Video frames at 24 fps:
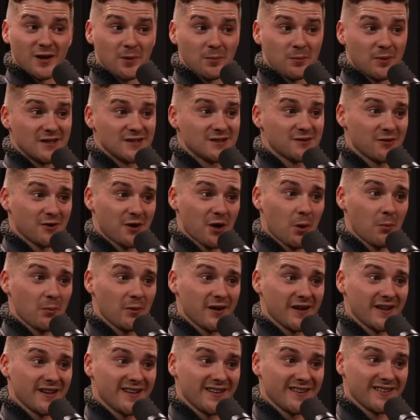a piece of a
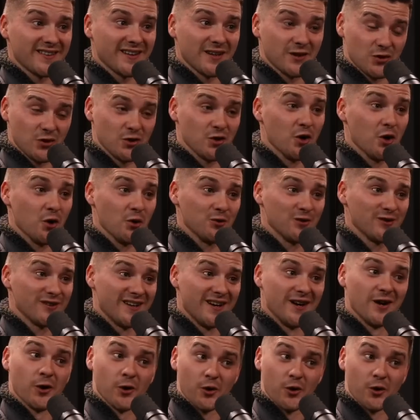company that you own